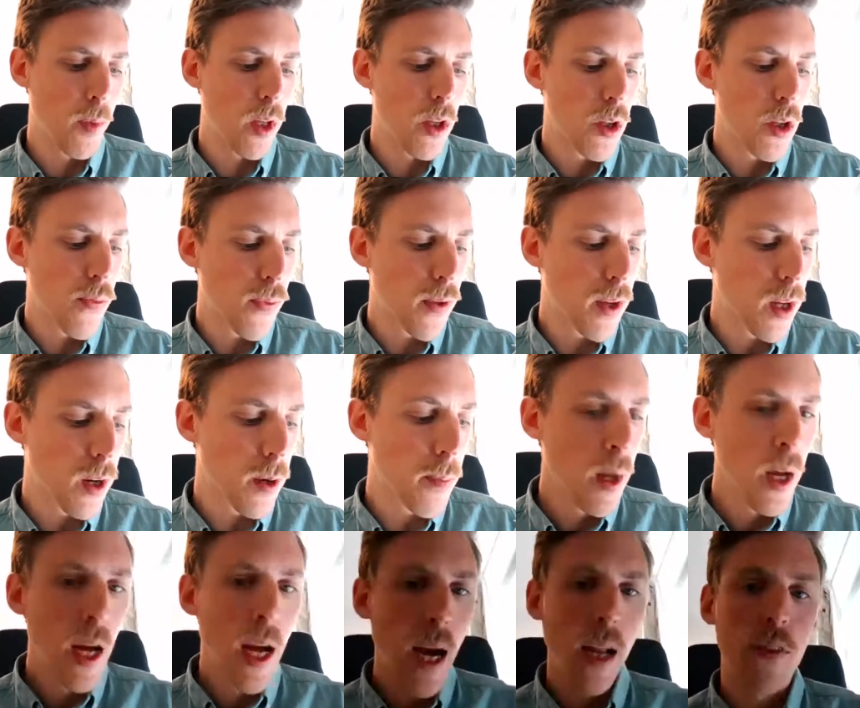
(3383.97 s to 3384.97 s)
sphere.
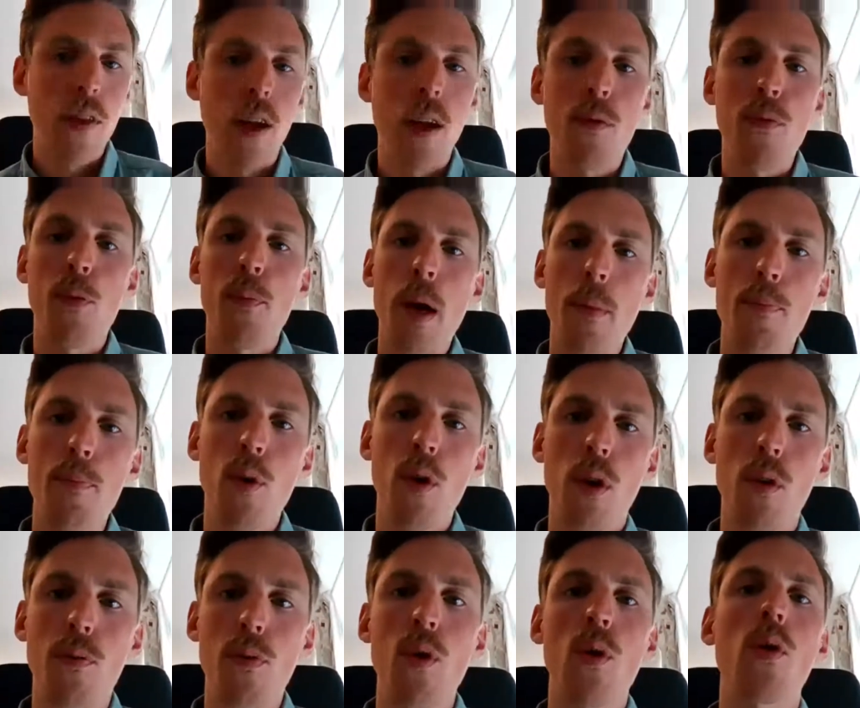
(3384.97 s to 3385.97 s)
And I think from that
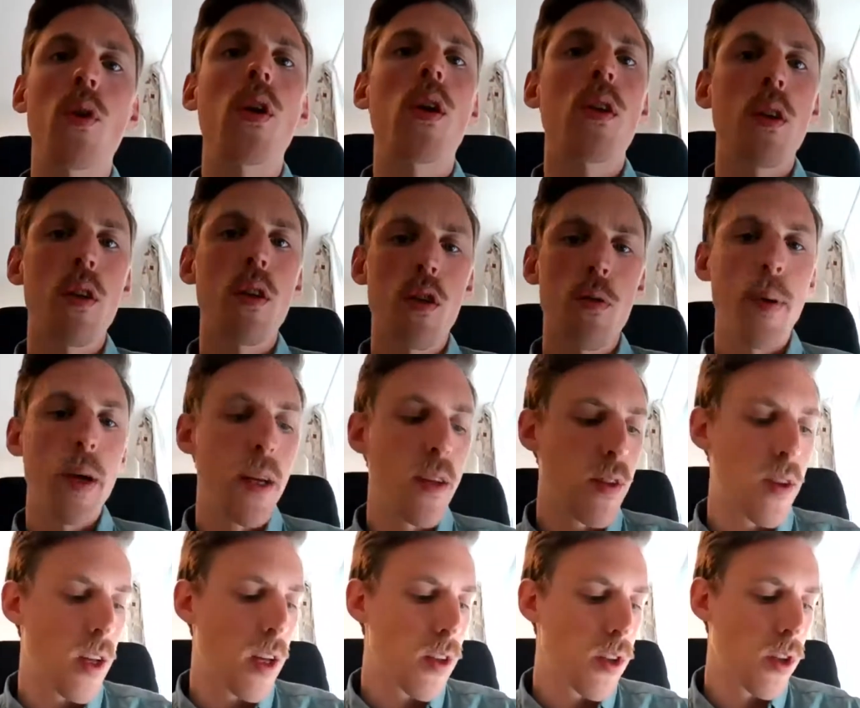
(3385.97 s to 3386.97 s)
point of view, the
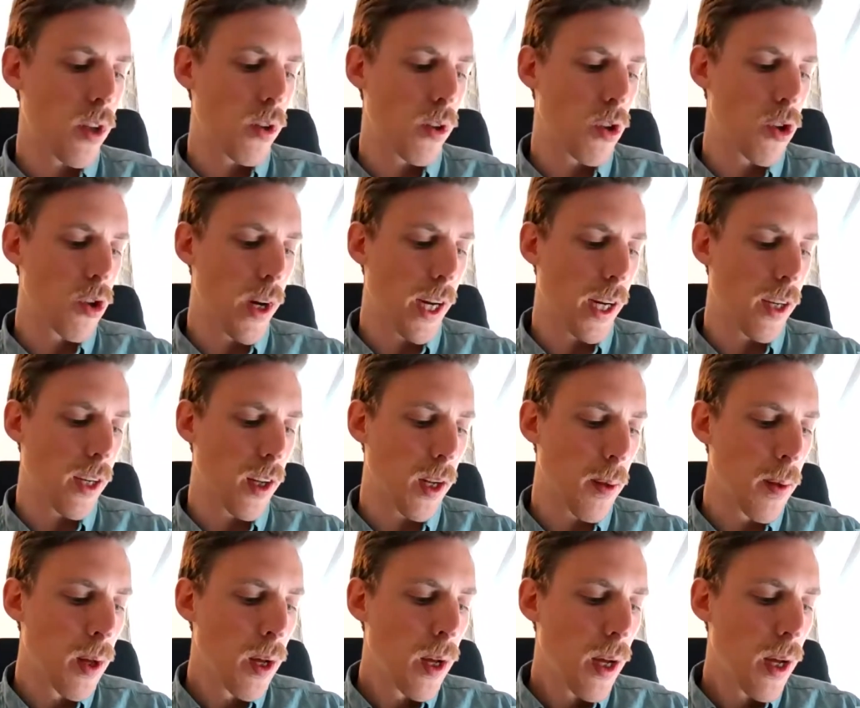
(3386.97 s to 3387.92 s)
space is contracting.